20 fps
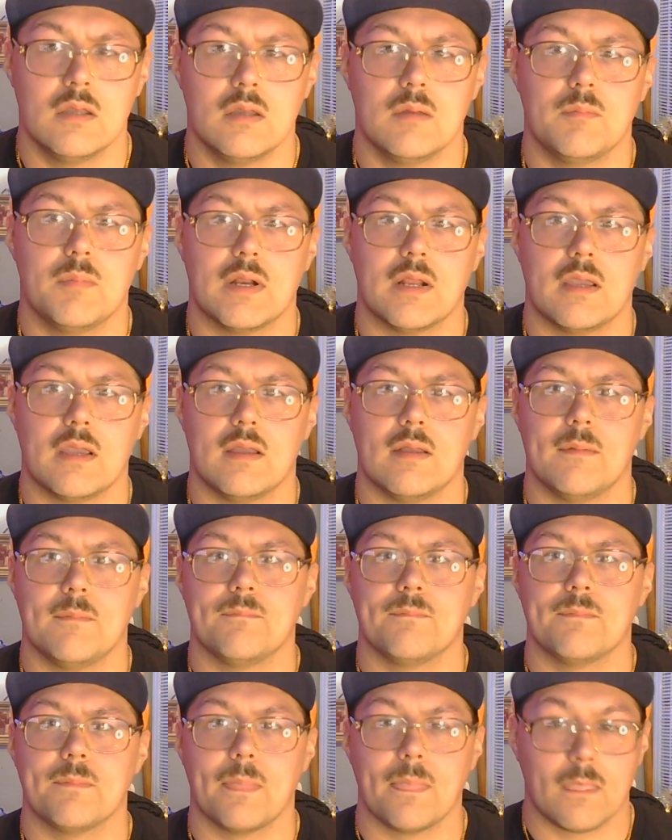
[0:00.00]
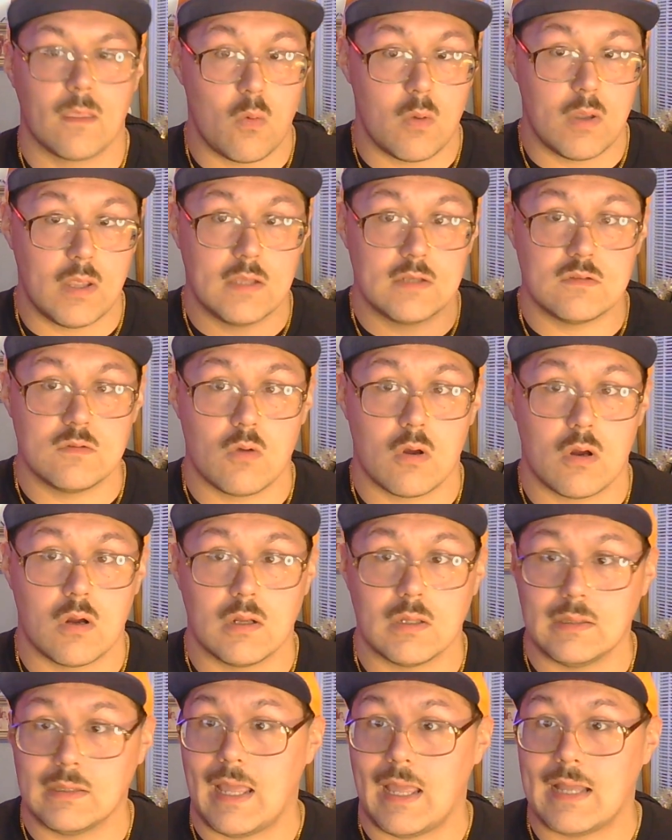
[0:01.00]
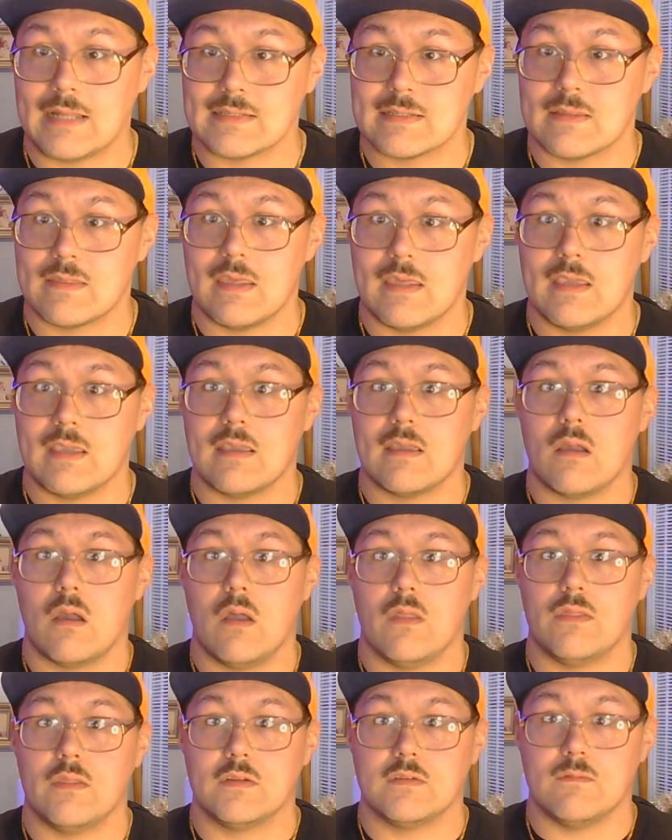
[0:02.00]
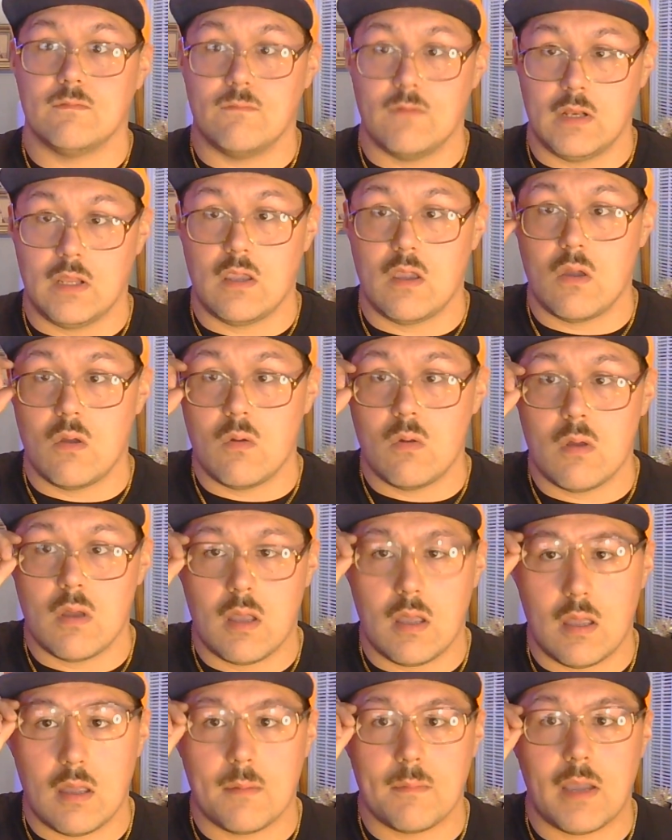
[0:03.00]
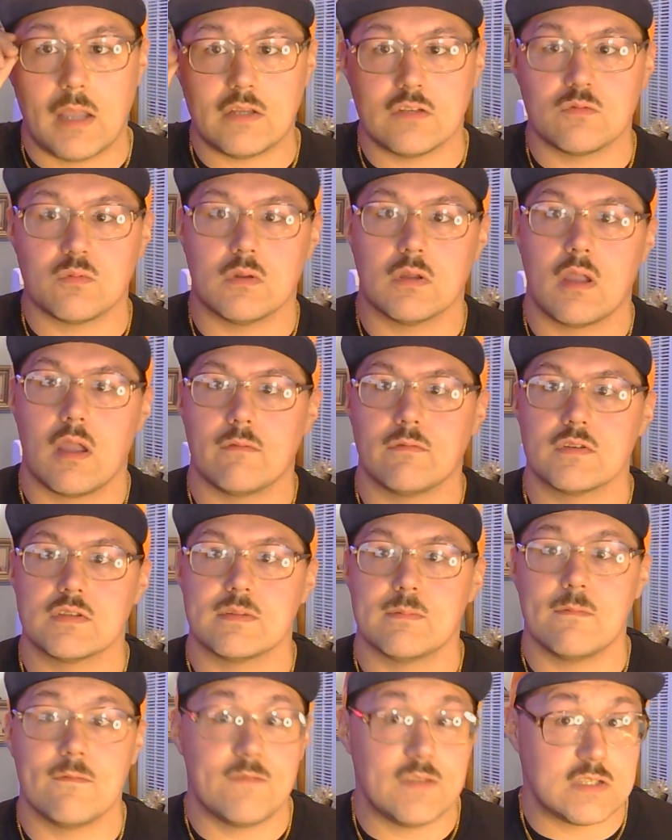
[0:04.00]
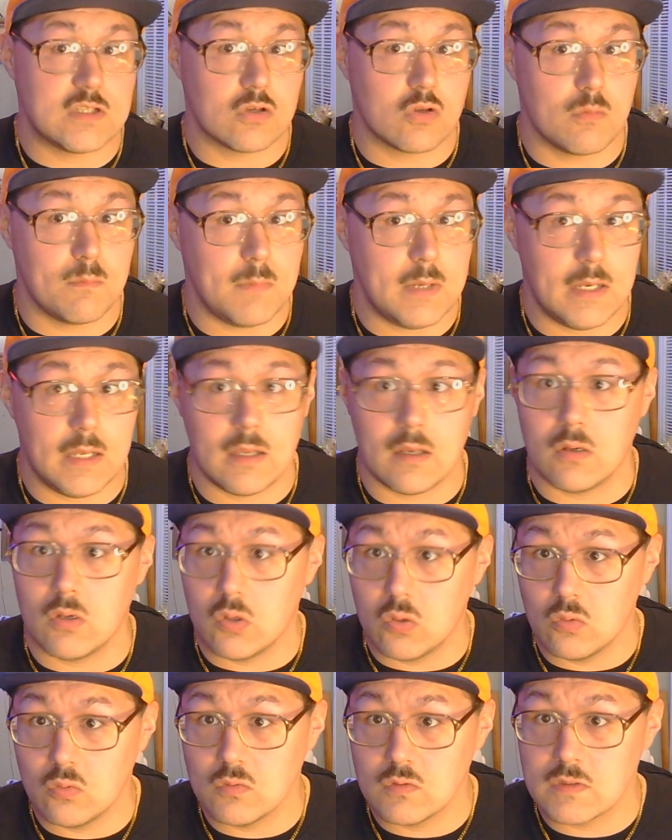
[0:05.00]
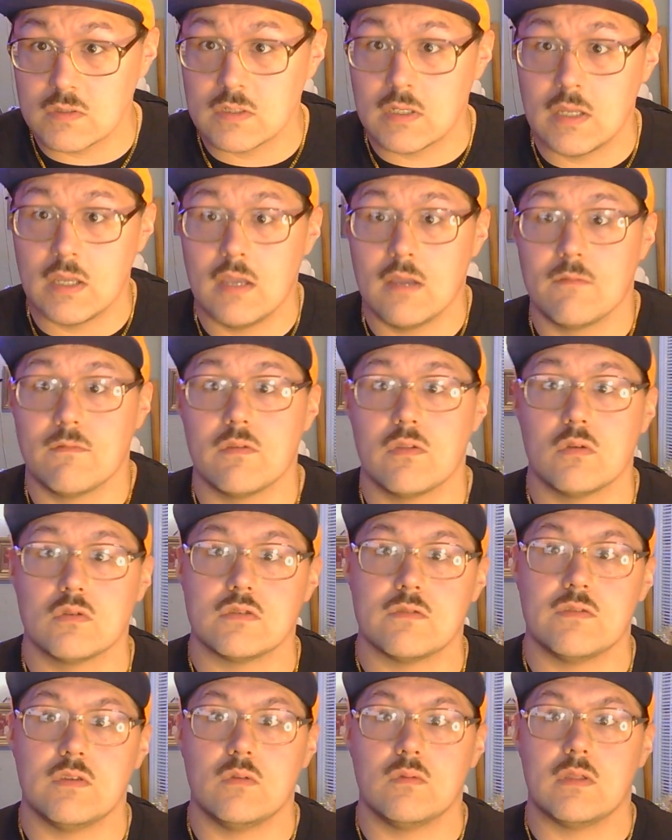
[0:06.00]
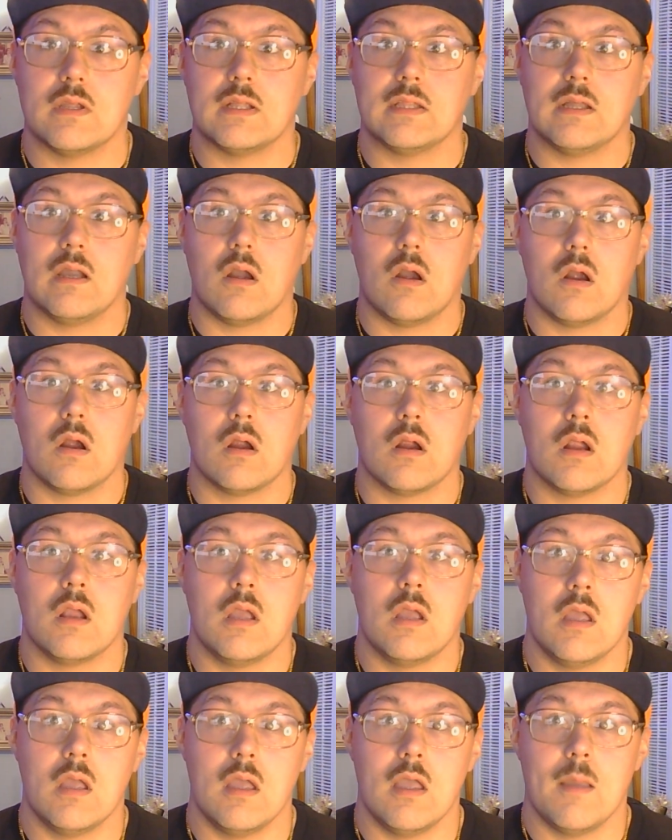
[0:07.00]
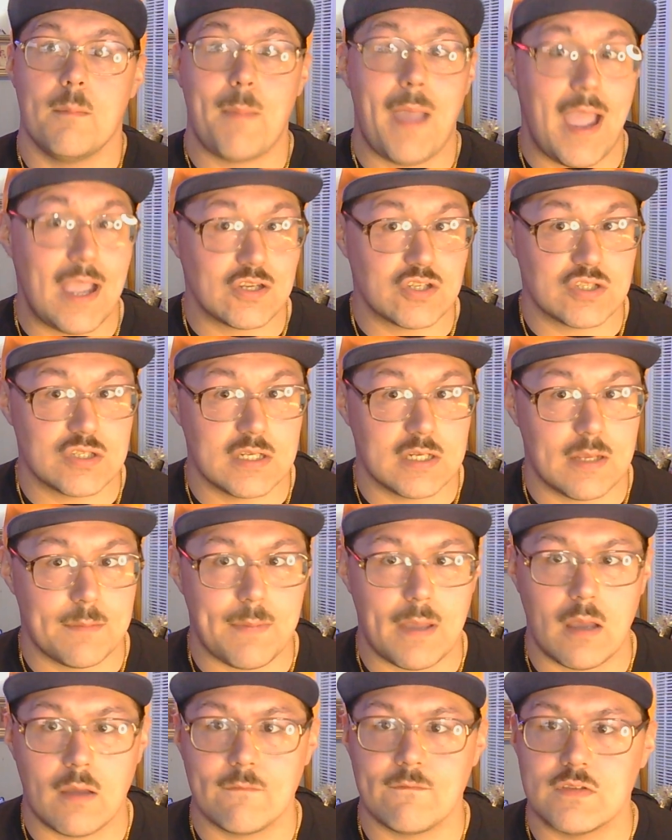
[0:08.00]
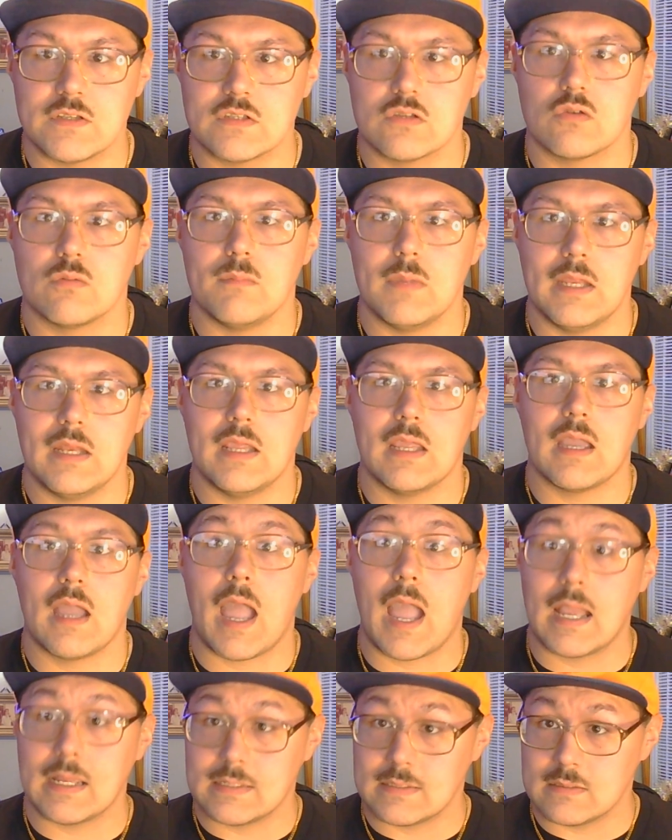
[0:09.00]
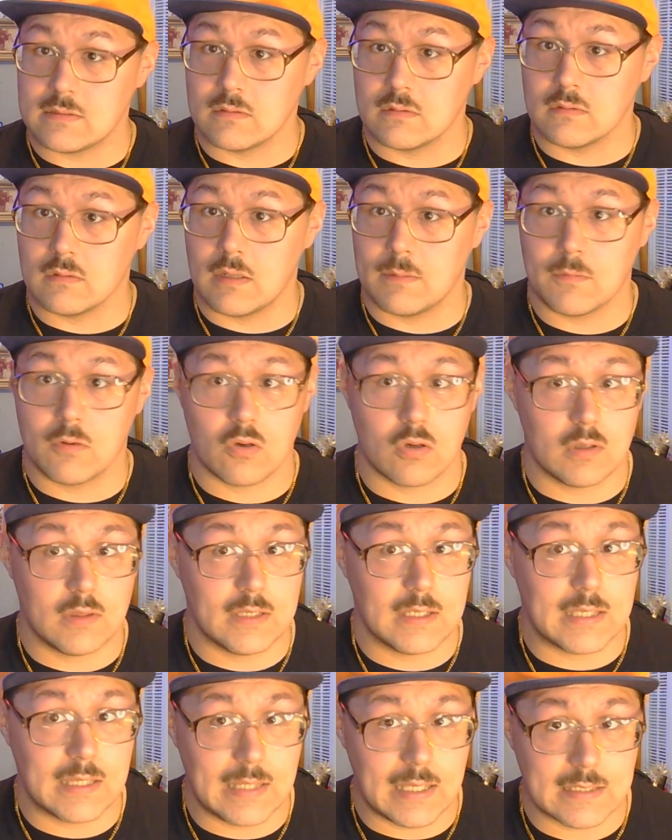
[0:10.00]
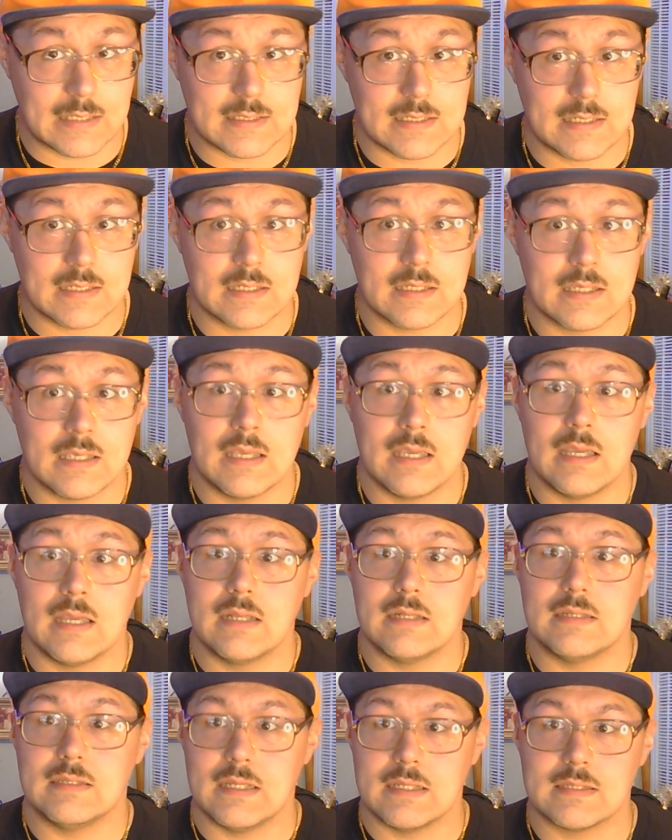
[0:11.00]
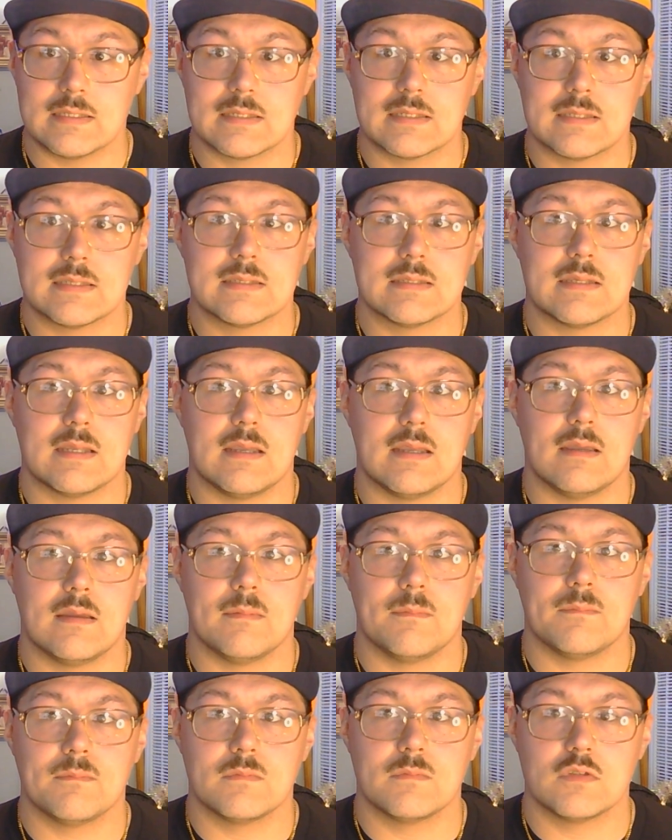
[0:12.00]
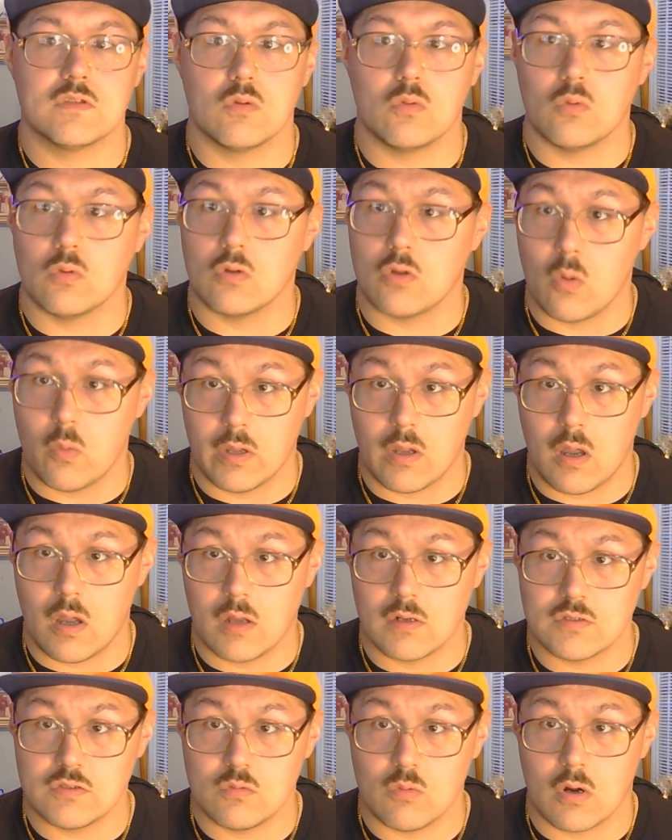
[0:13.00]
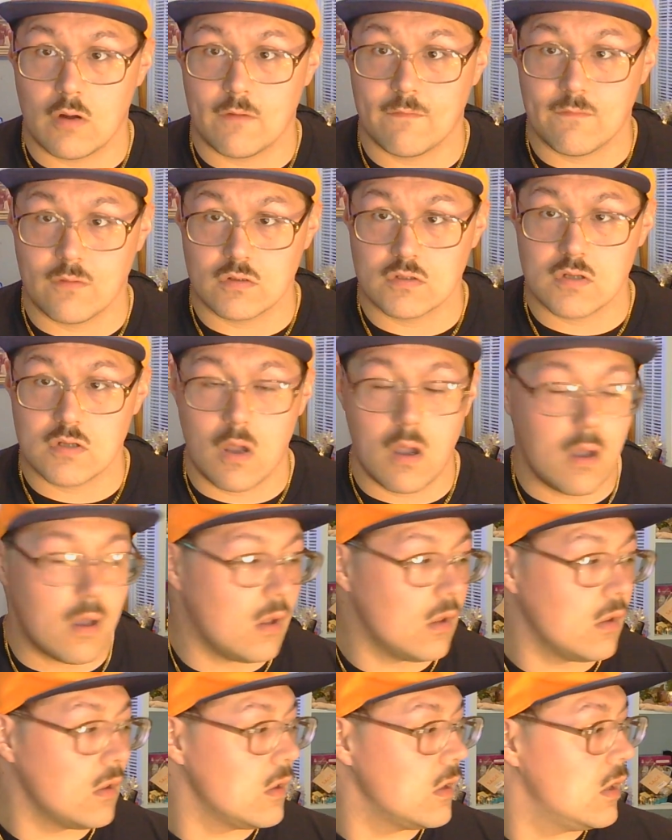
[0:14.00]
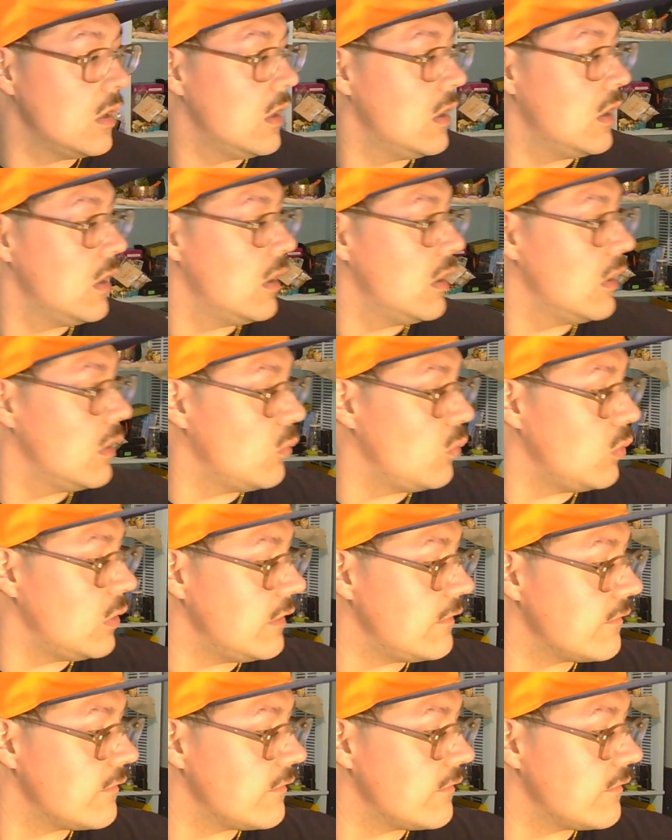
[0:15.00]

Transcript: But going into our last thing on the video, I just want to cover some physical media news. For those of you that are passionate about physical media, I still am currently collecting discs. So going on to our first haul, we've